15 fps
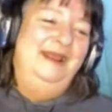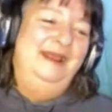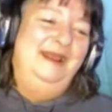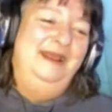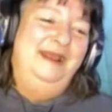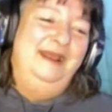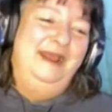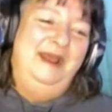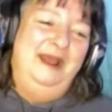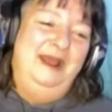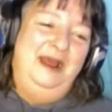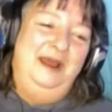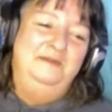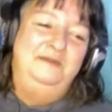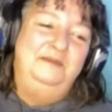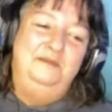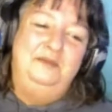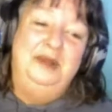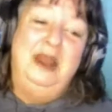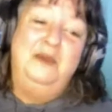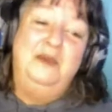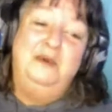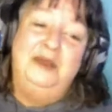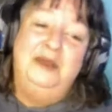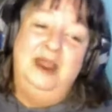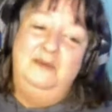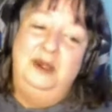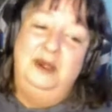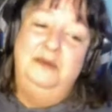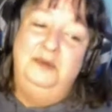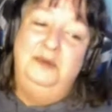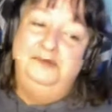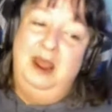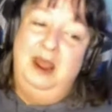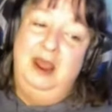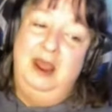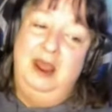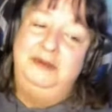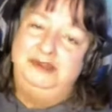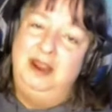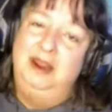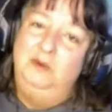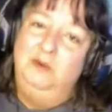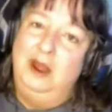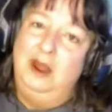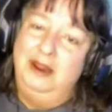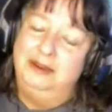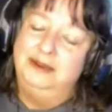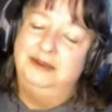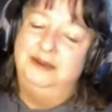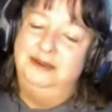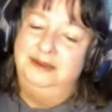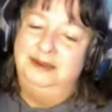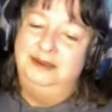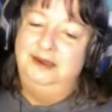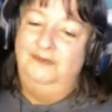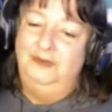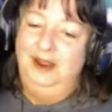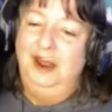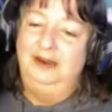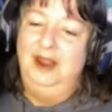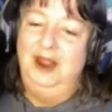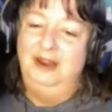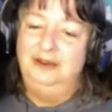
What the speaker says: But I'll be taking requests and stuff like that.